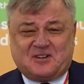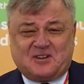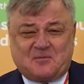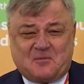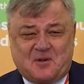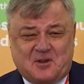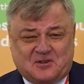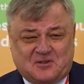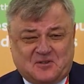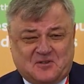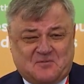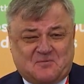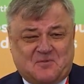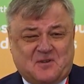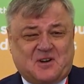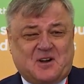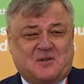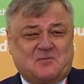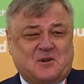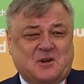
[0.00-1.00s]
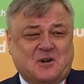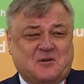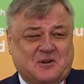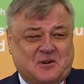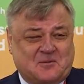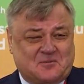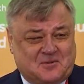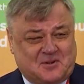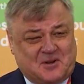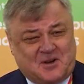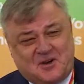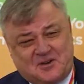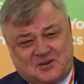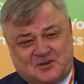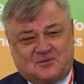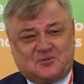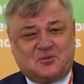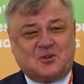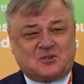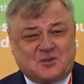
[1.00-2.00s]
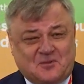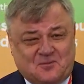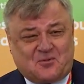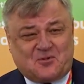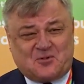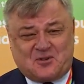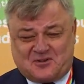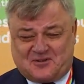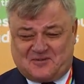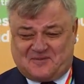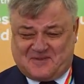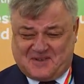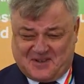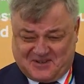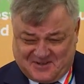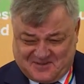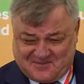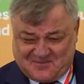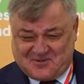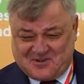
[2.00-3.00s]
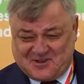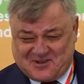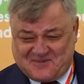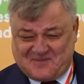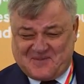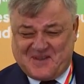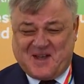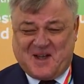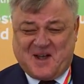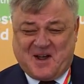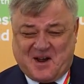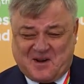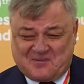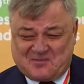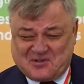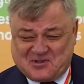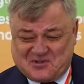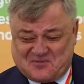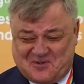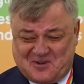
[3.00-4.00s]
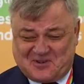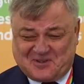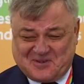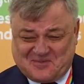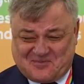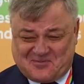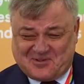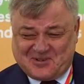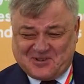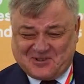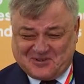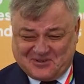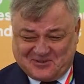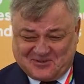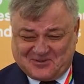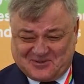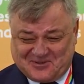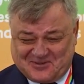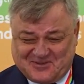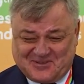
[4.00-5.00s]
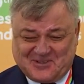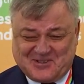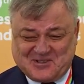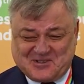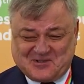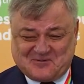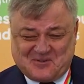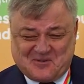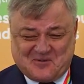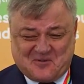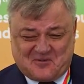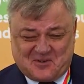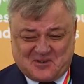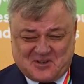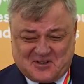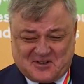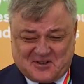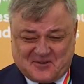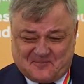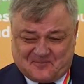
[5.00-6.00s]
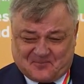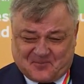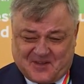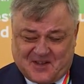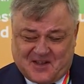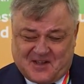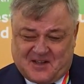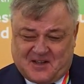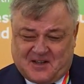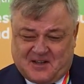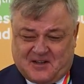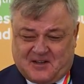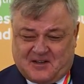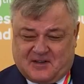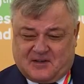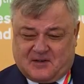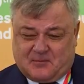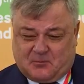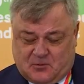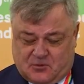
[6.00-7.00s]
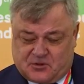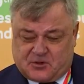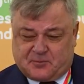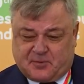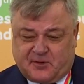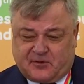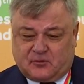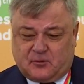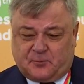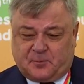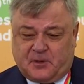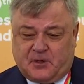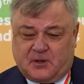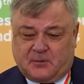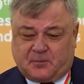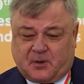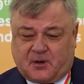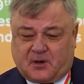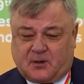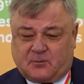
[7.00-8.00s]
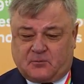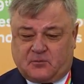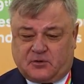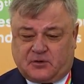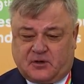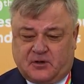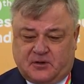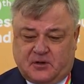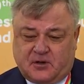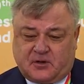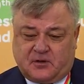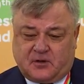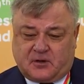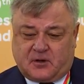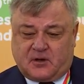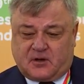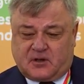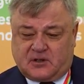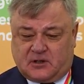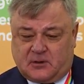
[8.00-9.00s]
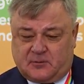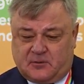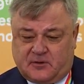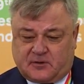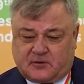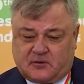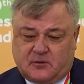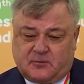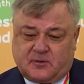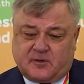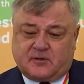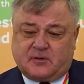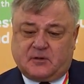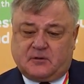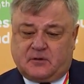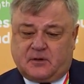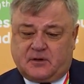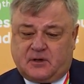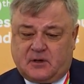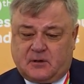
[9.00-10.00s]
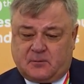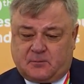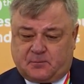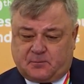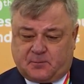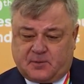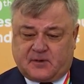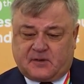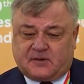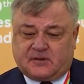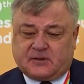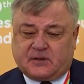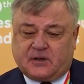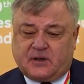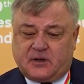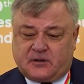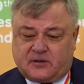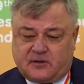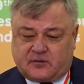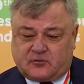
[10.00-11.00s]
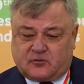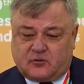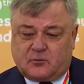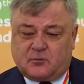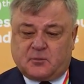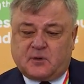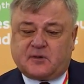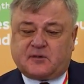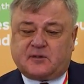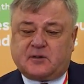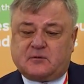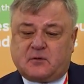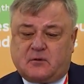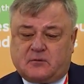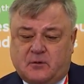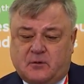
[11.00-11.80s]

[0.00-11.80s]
the island to Hokkaido. We're talking about the distance that will connect Paris to Hokkaido, and it's about 14,000 kilometers. It sounds like science fiction,